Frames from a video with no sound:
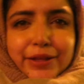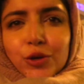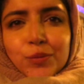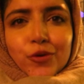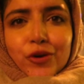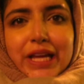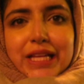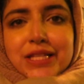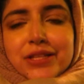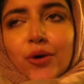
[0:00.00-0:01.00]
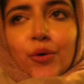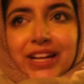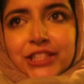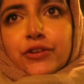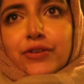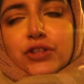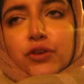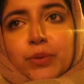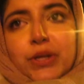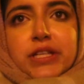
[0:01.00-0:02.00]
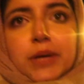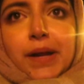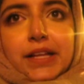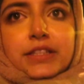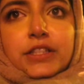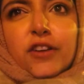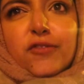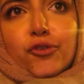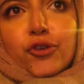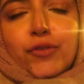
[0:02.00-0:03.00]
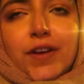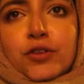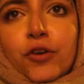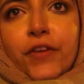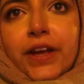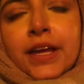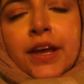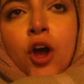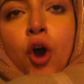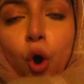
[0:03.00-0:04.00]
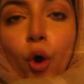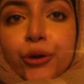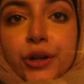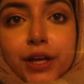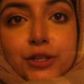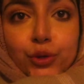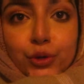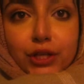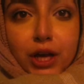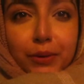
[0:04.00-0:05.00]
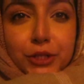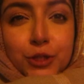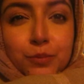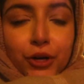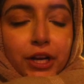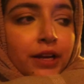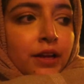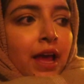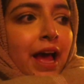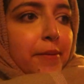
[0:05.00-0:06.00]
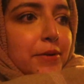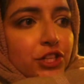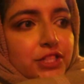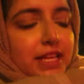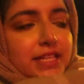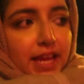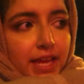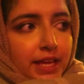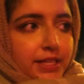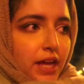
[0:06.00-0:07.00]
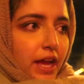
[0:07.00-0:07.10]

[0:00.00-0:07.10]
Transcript: the Uber Eats, or actually there is Uber Eats, like Deliveroo, that sort of thing, on a scooter, which is brilliant. How much is that a day to